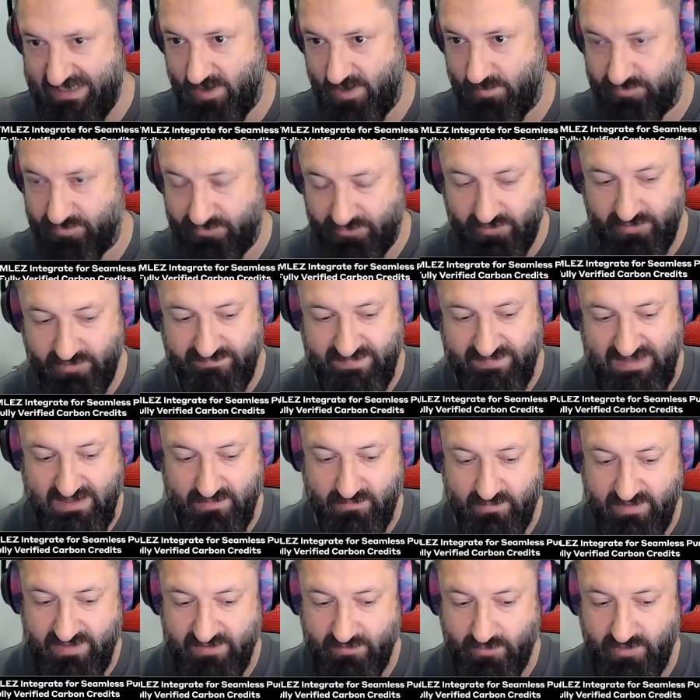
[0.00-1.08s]
help prove
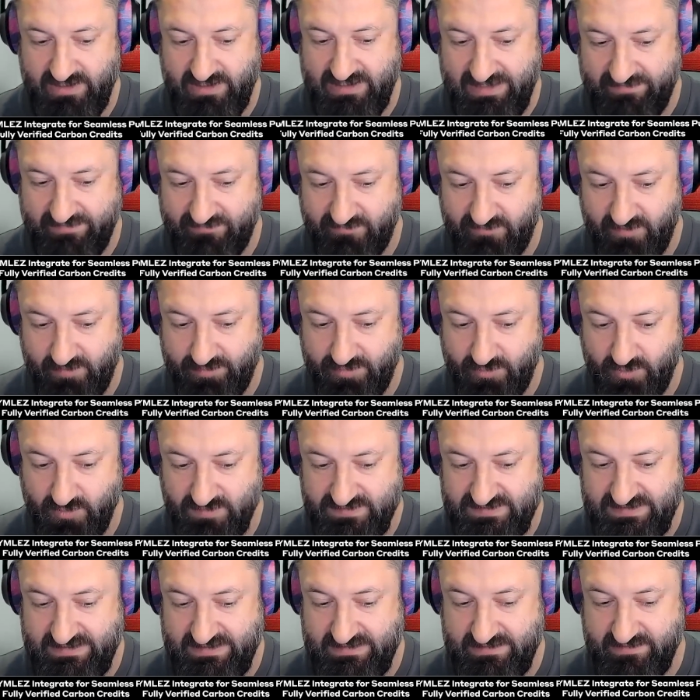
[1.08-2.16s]
out with audit level
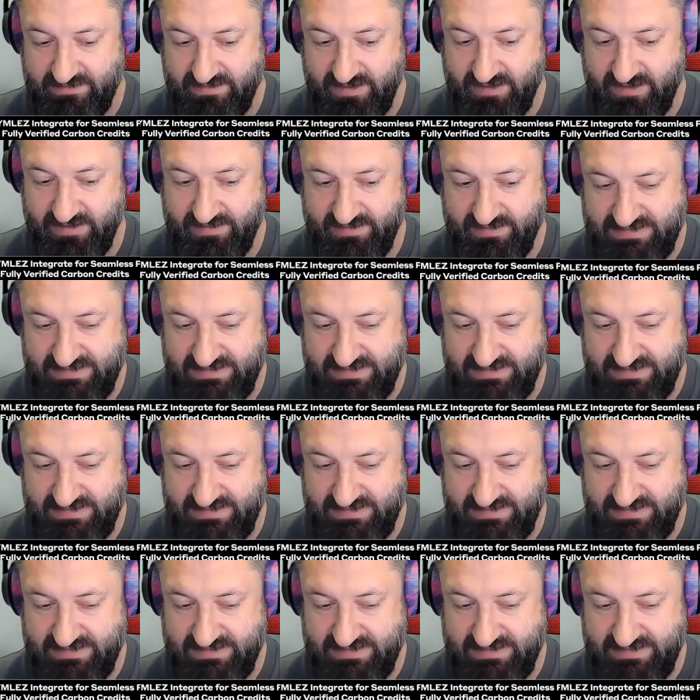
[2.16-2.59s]
reporting that